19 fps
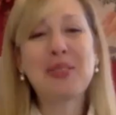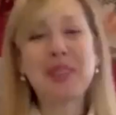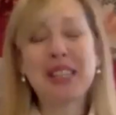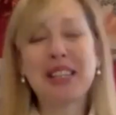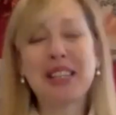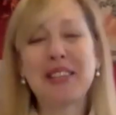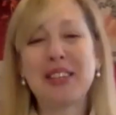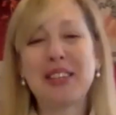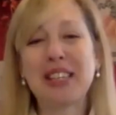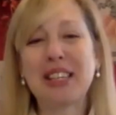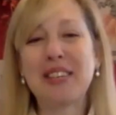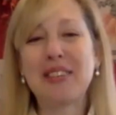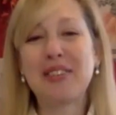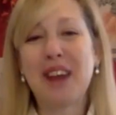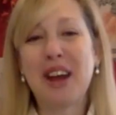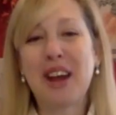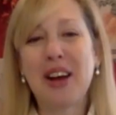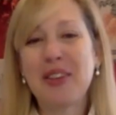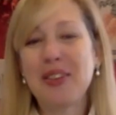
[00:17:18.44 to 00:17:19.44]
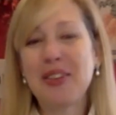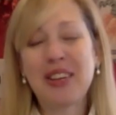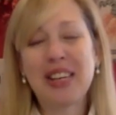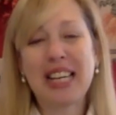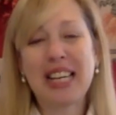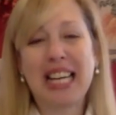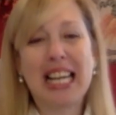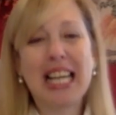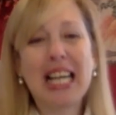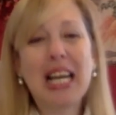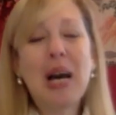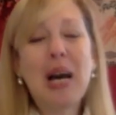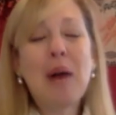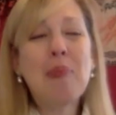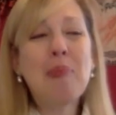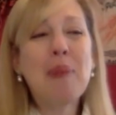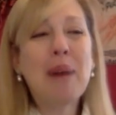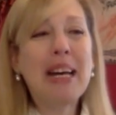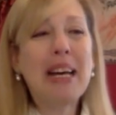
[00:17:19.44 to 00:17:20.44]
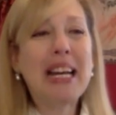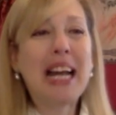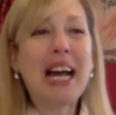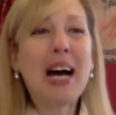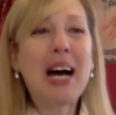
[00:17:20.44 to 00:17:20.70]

really, really very funny. But that's